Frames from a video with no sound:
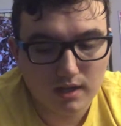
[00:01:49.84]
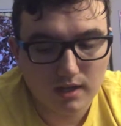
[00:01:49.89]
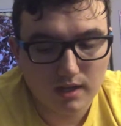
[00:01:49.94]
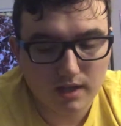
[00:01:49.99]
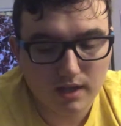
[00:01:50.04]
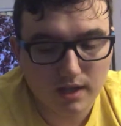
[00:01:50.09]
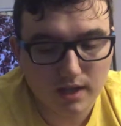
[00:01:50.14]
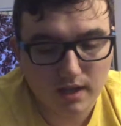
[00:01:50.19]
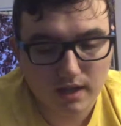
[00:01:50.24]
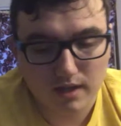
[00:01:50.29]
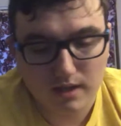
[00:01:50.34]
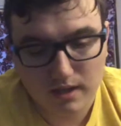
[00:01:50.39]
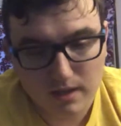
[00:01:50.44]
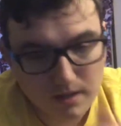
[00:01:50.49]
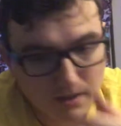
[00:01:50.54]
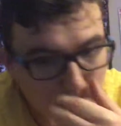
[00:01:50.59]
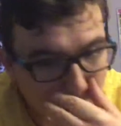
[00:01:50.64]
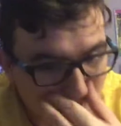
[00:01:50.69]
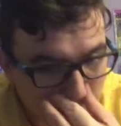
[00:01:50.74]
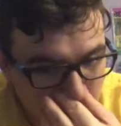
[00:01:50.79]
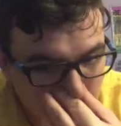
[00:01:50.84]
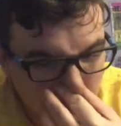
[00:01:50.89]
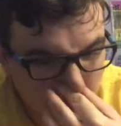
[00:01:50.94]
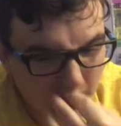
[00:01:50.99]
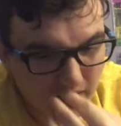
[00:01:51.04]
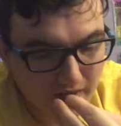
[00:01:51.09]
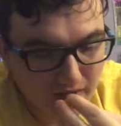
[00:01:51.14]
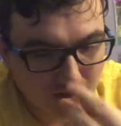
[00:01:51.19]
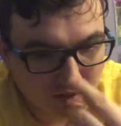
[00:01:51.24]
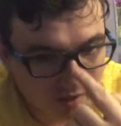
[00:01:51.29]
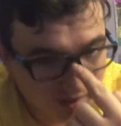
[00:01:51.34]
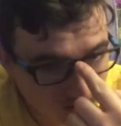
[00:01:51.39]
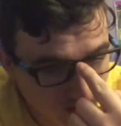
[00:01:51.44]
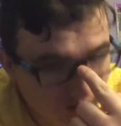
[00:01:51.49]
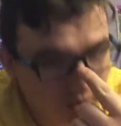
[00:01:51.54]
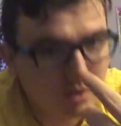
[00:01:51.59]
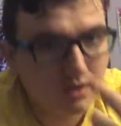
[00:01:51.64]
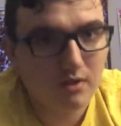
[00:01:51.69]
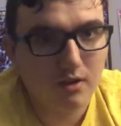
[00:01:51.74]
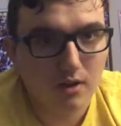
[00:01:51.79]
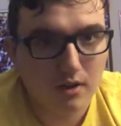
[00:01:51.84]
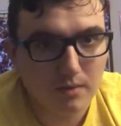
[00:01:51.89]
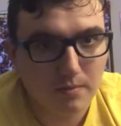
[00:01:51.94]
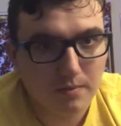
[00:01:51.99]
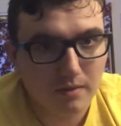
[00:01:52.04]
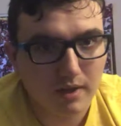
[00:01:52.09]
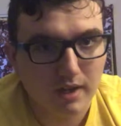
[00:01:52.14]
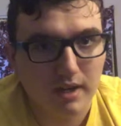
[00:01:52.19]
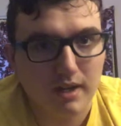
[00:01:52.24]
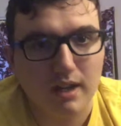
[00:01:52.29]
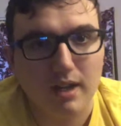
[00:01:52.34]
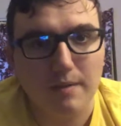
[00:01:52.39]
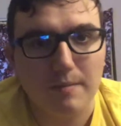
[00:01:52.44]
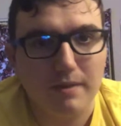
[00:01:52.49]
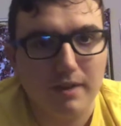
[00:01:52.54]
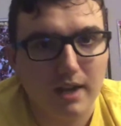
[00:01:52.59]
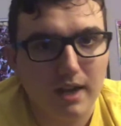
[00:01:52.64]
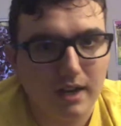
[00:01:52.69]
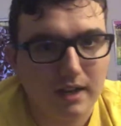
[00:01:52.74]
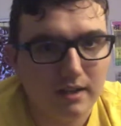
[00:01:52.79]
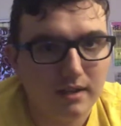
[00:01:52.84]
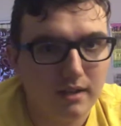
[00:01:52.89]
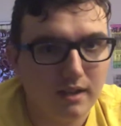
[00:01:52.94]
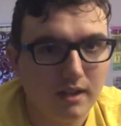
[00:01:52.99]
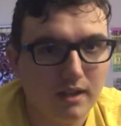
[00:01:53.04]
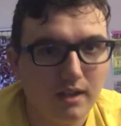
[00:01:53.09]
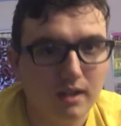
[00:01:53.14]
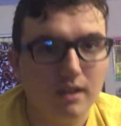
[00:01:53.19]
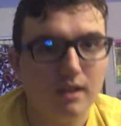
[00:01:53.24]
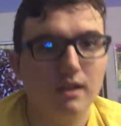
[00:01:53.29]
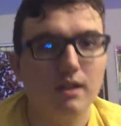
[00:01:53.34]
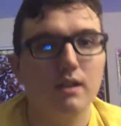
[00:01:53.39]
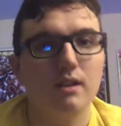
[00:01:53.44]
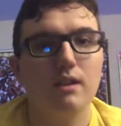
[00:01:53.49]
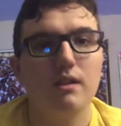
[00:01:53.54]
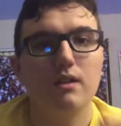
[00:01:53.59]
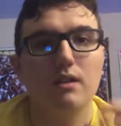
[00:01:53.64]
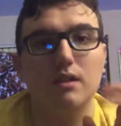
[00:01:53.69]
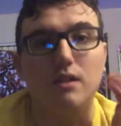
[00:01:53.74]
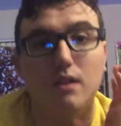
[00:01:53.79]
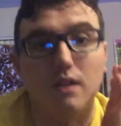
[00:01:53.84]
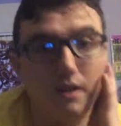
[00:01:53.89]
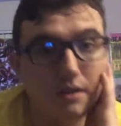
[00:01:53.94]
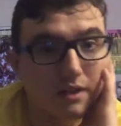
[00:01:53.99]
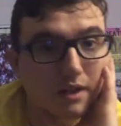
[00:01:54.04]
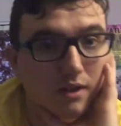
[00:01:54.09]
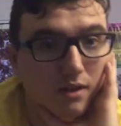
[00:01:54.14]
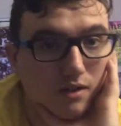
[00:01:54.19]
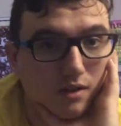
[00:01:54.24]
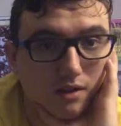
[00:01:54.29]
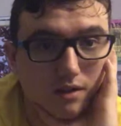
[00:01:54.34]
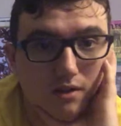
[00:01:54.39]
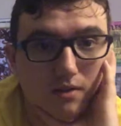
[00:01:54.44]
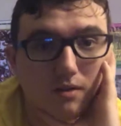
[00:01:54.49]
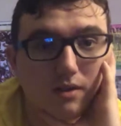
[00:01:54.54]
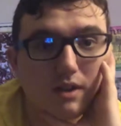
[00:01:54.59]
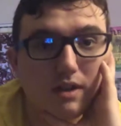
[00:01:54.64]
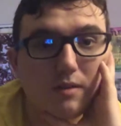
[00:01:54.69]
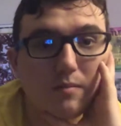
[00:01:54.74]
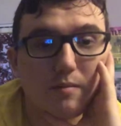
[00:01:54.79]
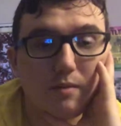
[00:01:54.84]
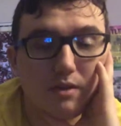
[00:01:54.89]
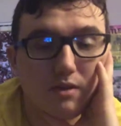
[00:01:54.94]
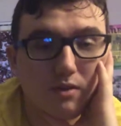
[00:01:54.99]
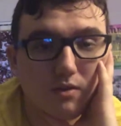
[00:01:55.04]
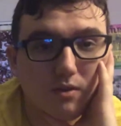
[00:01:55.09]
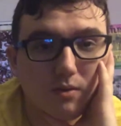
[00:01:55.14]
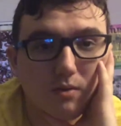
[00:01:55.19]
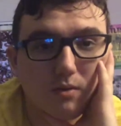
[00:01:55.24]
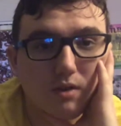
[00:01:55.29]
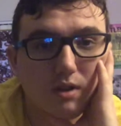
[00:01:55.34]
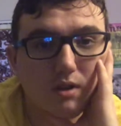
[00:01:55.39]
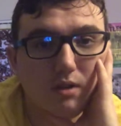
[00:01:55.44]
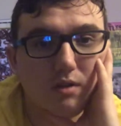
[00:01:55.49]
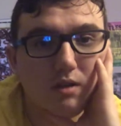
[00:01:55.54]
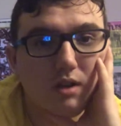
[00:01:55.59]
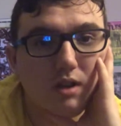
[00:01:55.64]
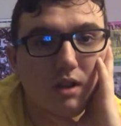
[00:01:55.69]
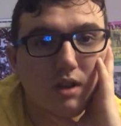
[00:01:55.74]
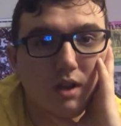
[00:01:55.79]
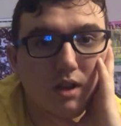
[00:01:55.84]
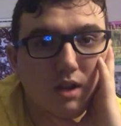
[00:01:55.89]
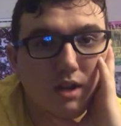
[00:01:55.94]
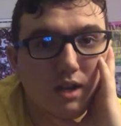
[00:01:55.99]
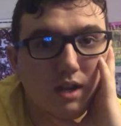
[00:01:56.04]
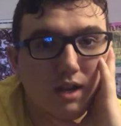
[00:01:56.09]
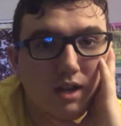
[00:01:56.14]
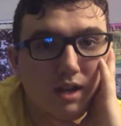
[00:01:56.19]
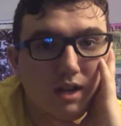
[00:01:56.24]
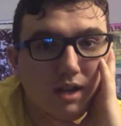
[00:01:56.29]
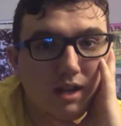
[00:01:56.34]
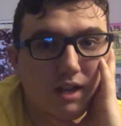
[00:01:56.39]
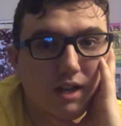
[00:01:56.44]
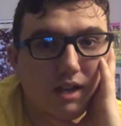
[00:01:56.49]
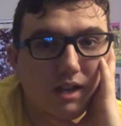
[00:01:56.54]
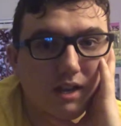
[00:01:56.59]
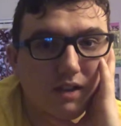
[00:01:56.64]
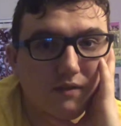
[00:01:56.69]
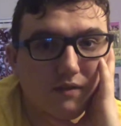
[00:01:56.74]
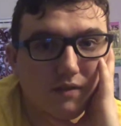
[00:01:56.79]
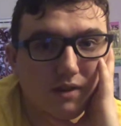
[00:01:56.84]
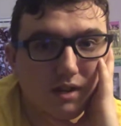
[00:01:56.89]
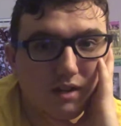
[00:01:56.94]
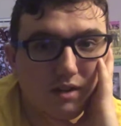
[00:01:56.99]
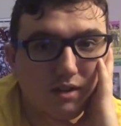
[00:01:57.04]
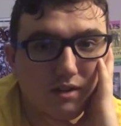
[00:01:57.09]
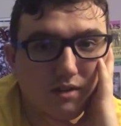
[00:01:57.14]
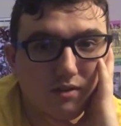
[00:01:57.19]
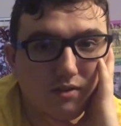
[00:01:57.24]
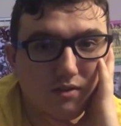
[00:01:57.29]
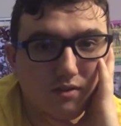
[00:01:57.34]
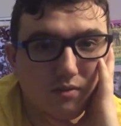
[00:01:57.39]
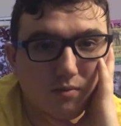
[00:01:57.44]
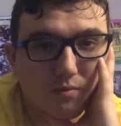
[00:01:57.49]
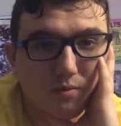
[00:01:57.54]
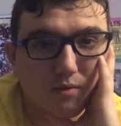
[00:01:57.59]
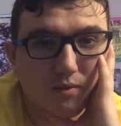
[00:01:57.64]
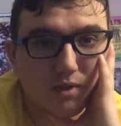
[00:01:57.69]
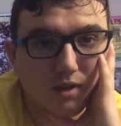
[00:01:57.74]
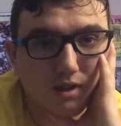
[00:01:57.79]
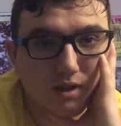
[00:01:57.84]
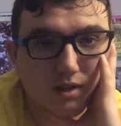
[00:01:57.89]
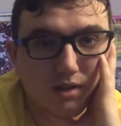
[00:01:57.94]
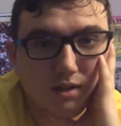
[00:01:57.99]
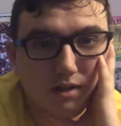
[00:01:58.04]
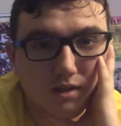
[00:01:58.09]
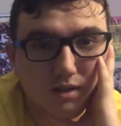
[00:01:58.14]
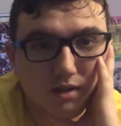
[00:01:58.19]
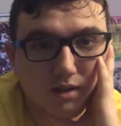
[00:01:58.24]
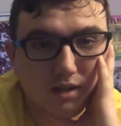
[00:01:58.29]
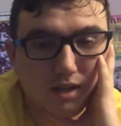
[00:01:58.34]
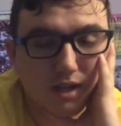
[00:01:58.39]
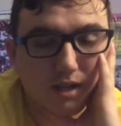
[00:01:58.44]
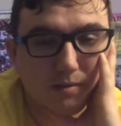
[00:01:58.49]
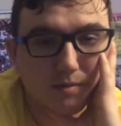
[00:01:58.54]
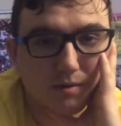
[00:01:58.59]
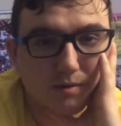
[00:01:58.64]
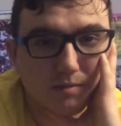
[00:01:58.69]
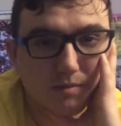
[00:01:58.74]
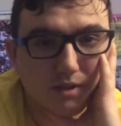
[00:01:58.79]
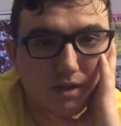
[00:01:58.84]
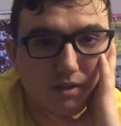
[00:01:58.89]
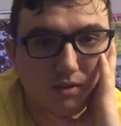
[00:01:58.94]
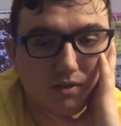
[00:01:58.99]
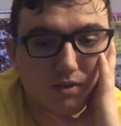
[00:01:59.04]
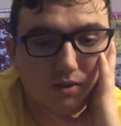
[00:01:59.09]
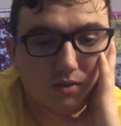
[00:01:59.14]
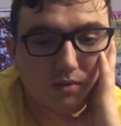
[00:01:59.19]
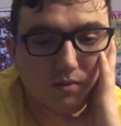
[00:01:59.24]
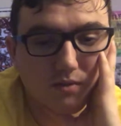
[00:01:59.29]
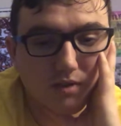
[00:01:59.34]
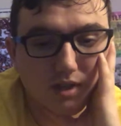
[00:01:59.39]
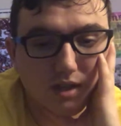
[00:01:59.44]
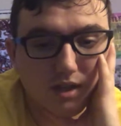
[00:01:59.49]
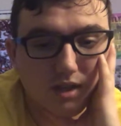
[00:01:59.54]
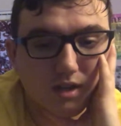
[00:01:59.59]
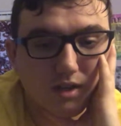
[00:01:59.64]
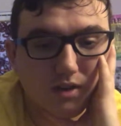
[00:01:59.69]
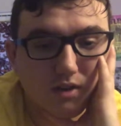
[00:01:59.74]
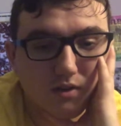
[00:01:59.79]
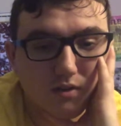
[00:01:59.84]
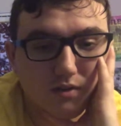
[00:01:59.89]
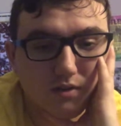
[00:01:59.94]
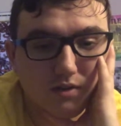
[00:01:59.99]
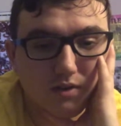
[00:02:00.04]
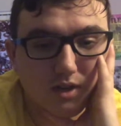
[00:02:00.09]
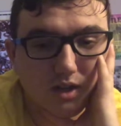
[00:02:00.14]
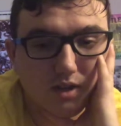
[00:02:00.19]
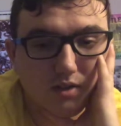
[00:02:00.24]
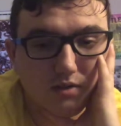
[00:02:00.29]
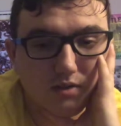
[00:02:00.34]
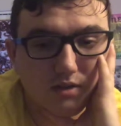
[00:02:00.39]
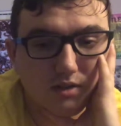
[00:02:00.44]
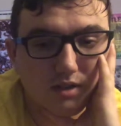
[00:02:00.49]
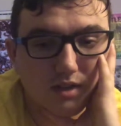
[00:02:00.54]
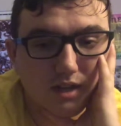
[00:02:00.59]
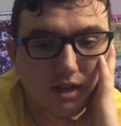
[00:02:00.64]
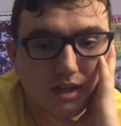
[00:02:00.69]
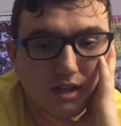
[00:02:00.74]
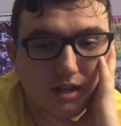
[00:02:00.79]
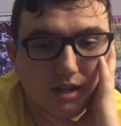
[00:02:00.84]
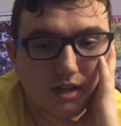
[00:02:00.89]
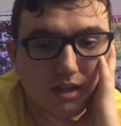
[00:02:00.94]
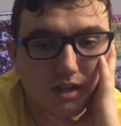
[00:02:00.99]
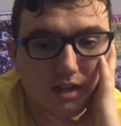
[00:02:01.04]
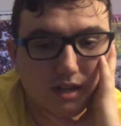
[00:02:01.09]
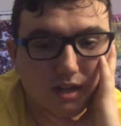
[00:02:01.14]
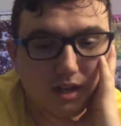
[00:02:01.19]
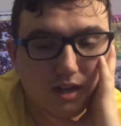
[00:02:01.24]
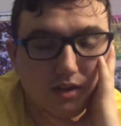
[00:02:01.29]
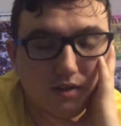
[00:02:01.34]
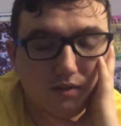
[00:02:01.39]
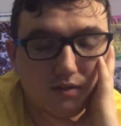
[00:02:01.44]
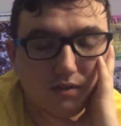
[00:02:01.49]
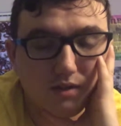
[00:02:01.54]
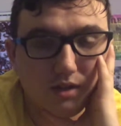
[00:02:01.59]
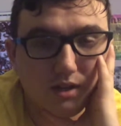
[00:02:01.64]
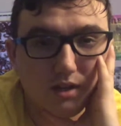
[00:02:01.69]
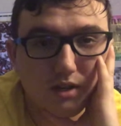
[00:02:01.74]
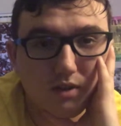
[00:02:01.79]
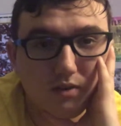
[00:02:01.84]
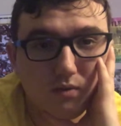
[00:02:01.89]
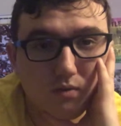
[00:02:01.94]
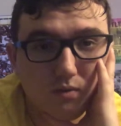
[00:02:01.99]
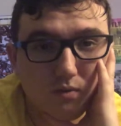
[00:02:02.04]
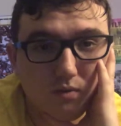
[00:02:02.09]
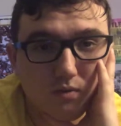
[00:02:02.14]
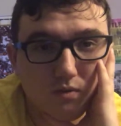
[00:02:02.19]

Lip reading: yeah, I don't know, I like just started playing Diamond Dynasty not that long ago, like a month or two ago. And I figured there's no point. The game comes out soon, and all of the challenges that I did, I can't really do.